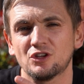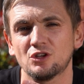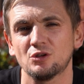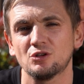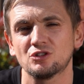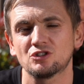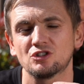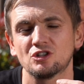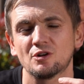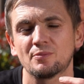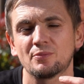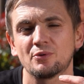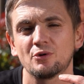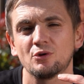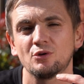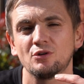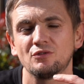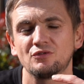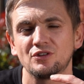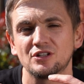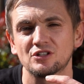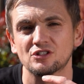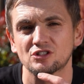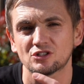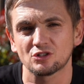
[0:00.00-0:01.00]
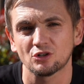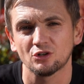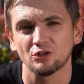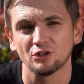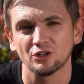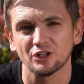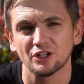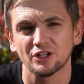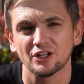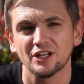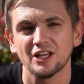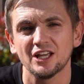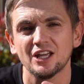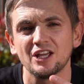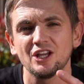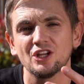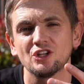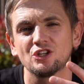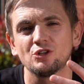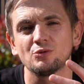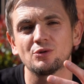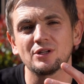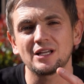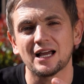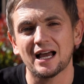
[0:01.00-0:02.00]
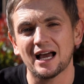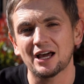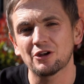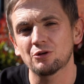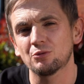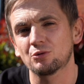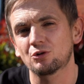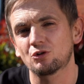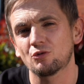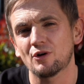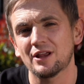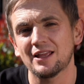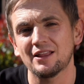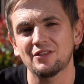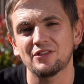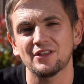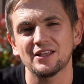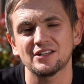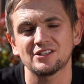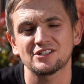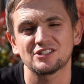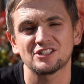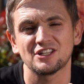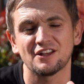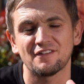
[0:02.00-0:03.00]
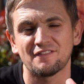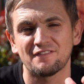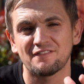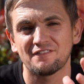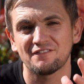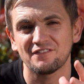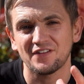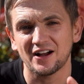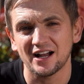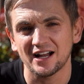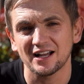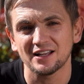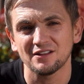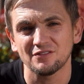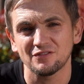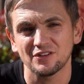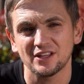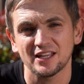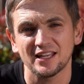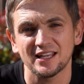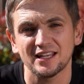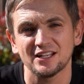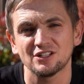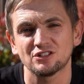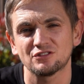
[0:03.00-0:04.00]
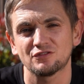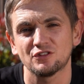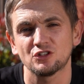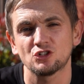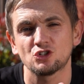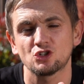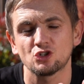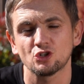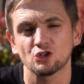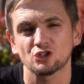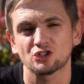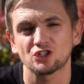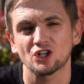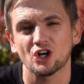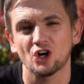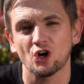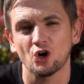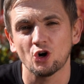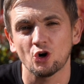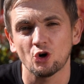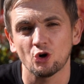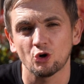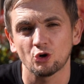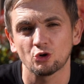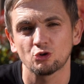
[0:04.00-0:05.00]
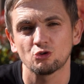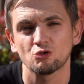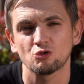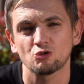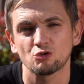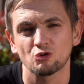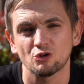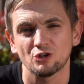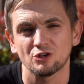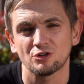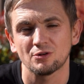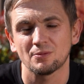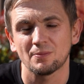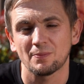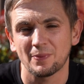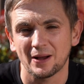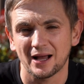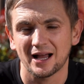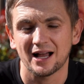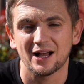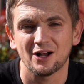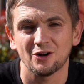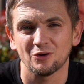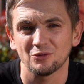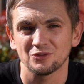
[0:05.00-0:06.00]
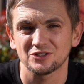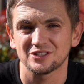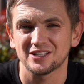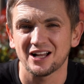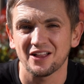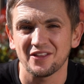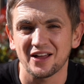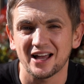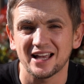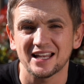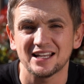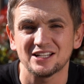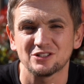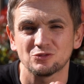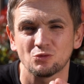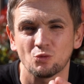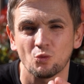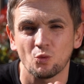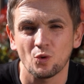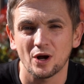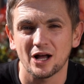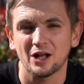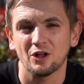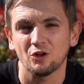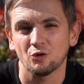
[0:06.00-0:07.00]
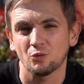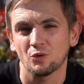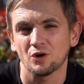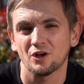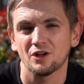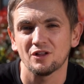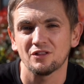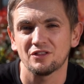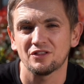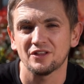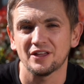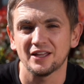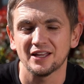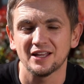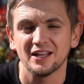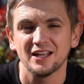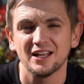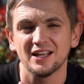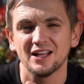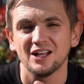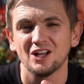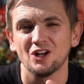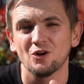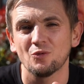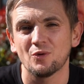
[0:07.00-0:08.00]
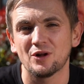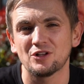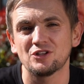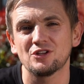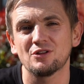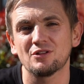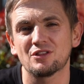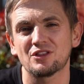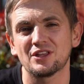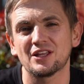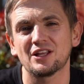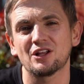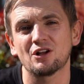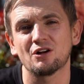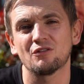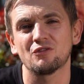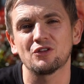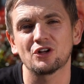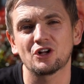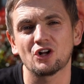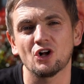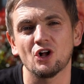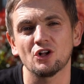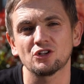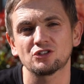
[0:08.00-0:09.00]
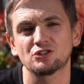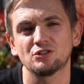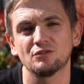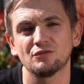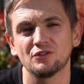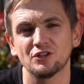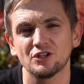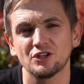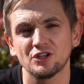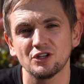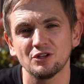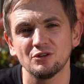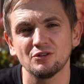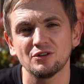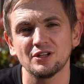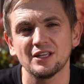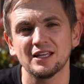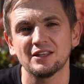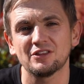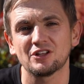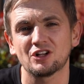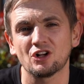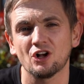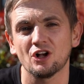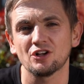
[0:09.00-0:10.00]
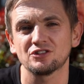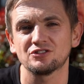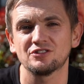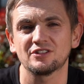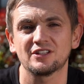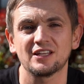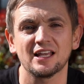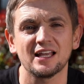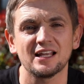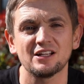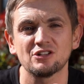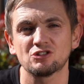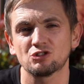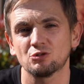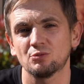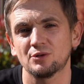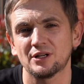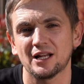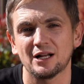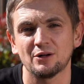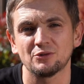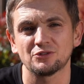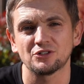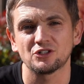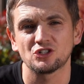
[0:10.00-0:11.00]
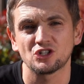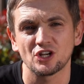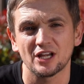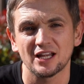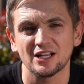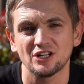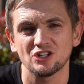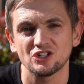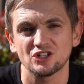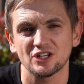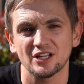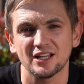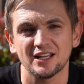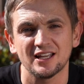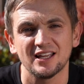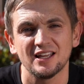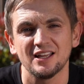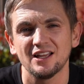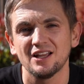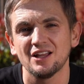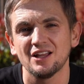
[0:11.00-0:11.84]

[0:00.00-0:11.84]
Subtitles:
you use an approved installer, you can upgrade this to 5 years for just £100. Now, that is well worth it. When you think of the cost of the unit, the cost of getting someone out to change it,